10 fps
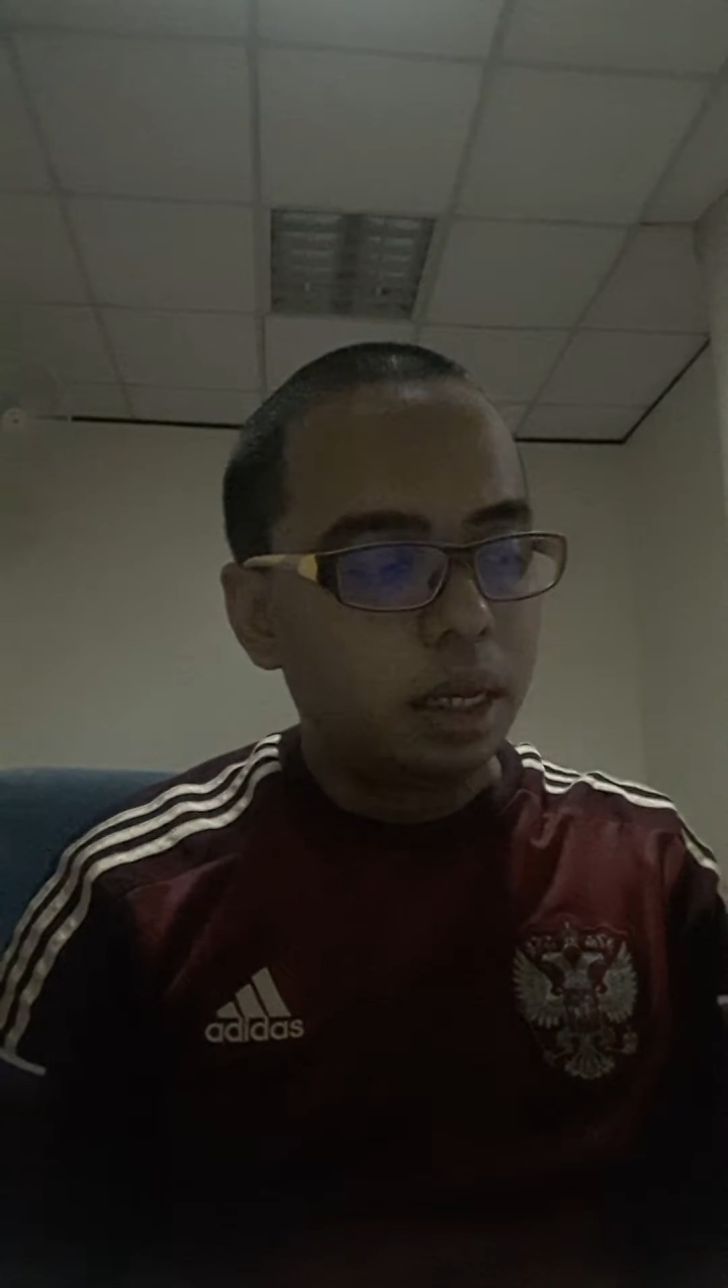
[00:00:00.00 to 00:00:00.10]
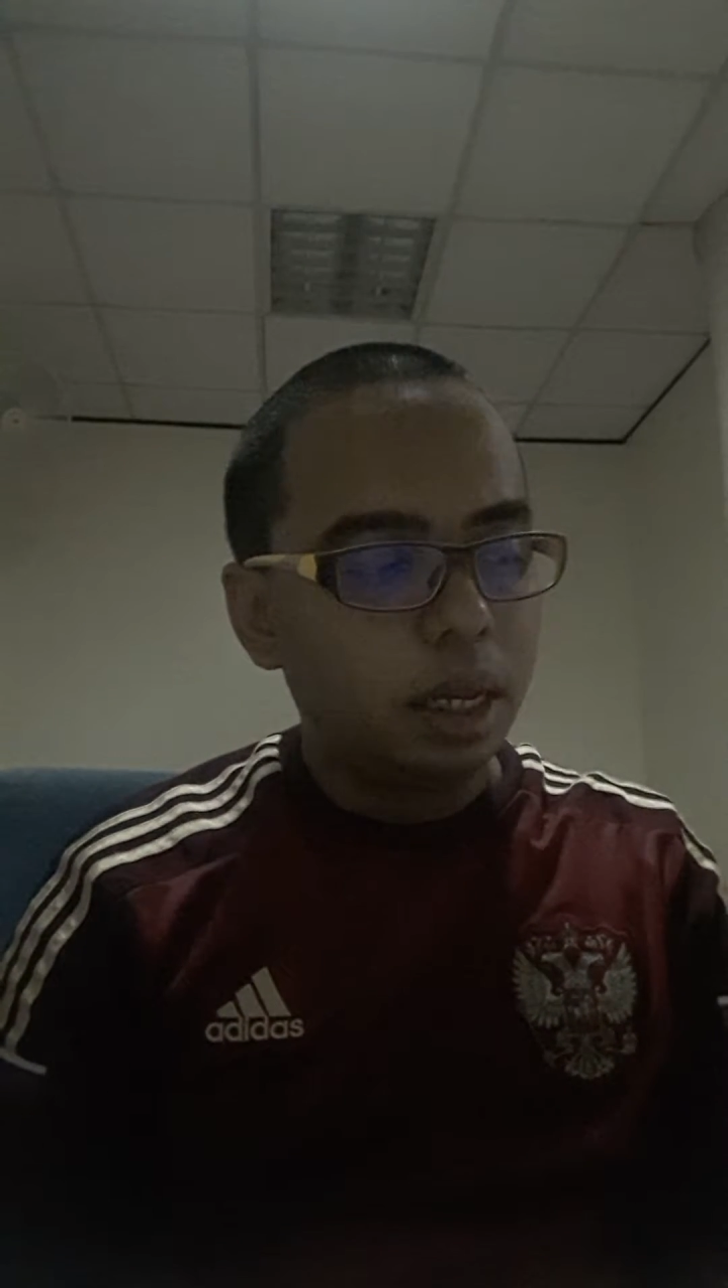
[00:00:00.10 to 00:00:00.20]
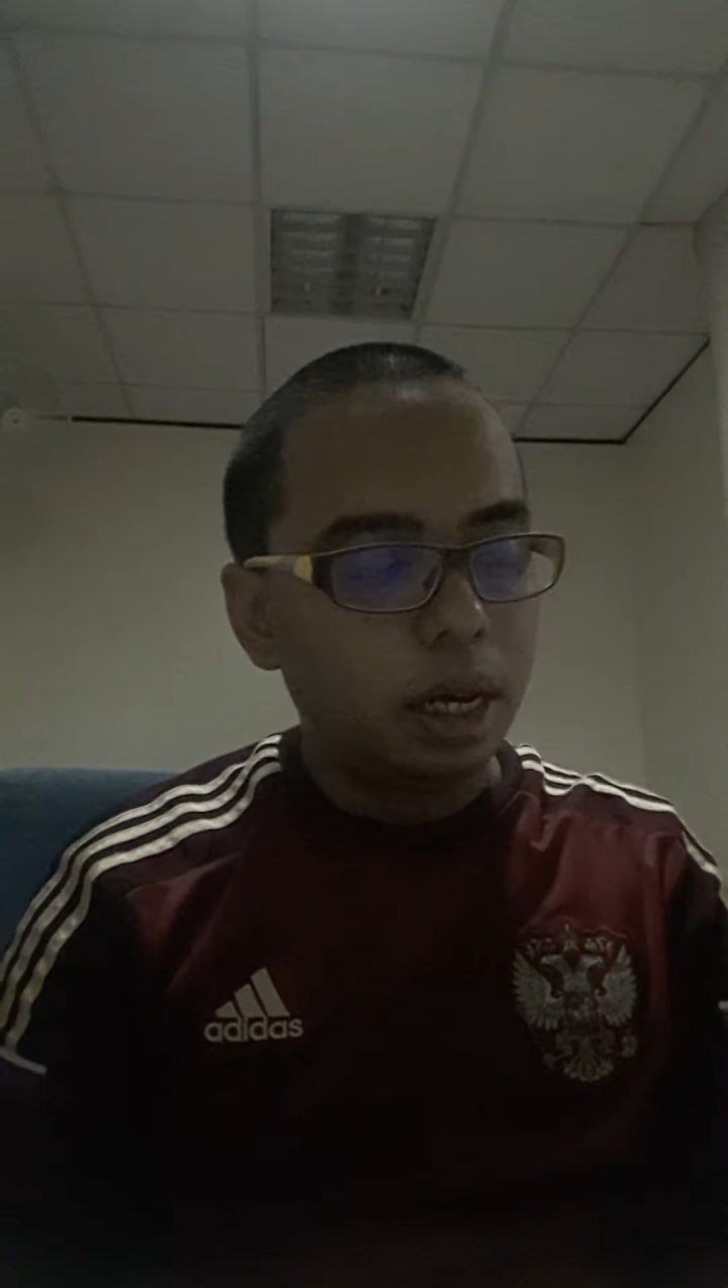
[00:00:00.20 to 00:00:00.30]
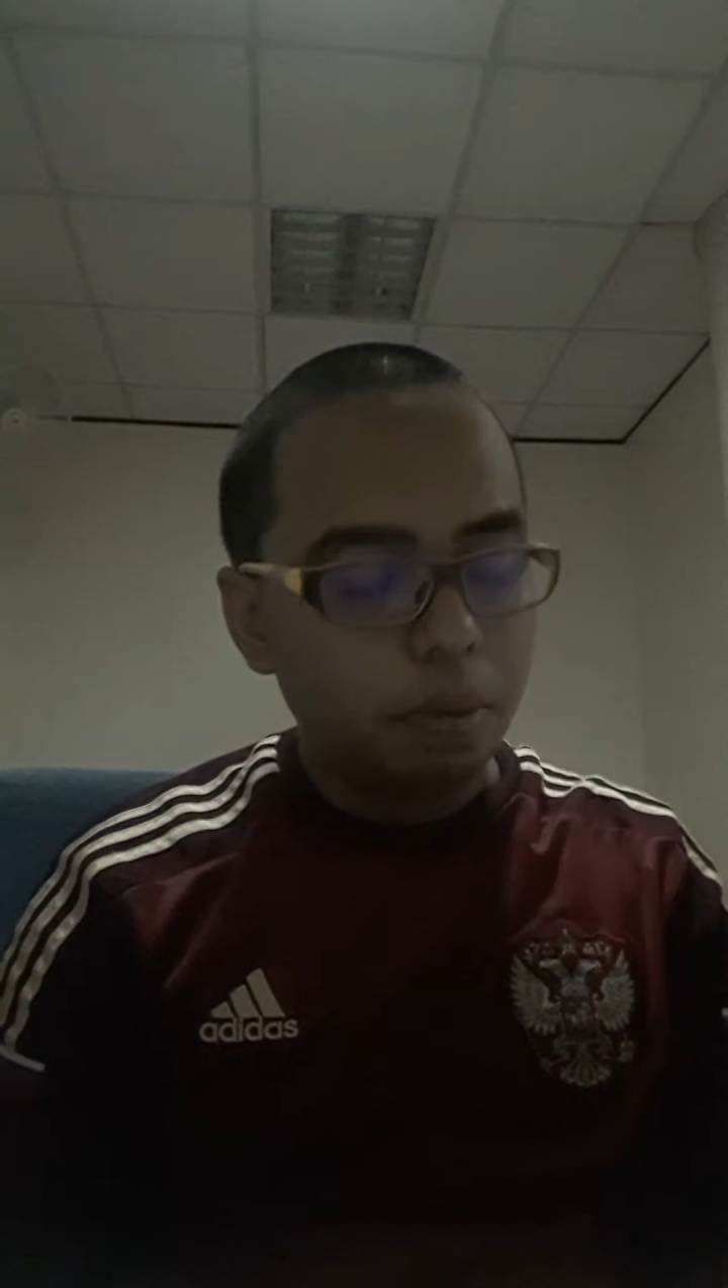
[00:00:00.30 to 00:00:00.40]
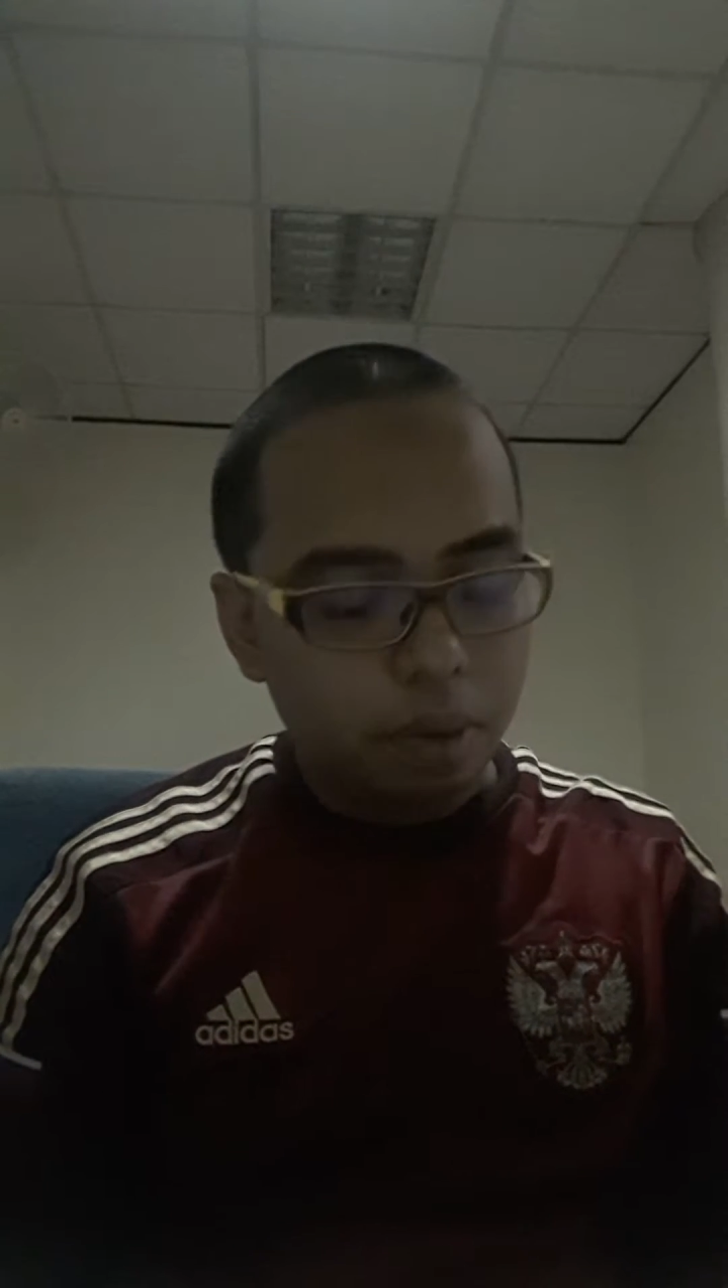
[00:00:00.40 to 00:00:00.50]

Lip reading: delay